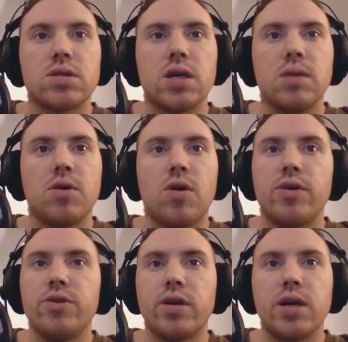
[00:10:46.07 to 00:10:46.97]
Keep
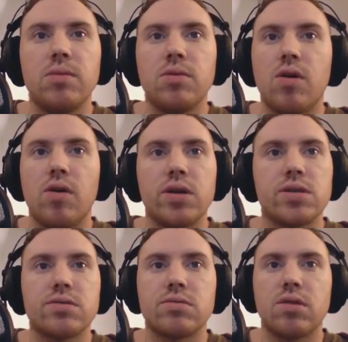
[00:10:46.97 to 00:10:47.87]
going. You can keep going
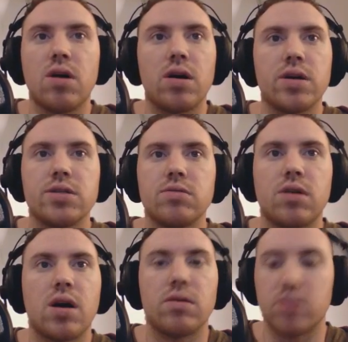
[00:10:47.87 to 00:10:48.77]
as long as you
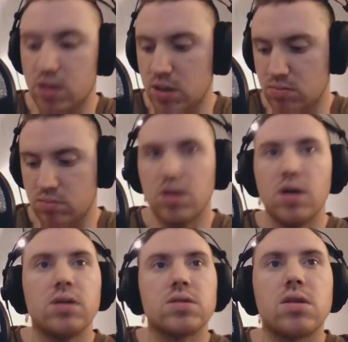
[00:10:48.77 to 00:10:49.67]
want, really.
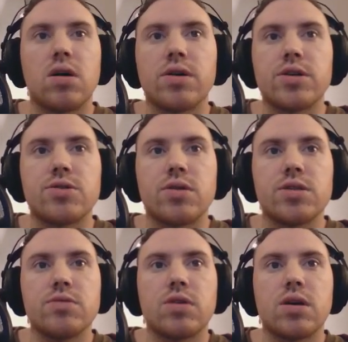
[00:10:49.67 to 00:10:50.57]
As long or as short
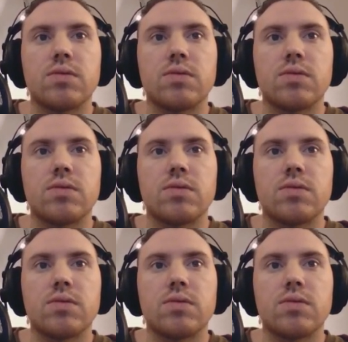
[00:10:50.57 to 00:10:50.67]
as you want.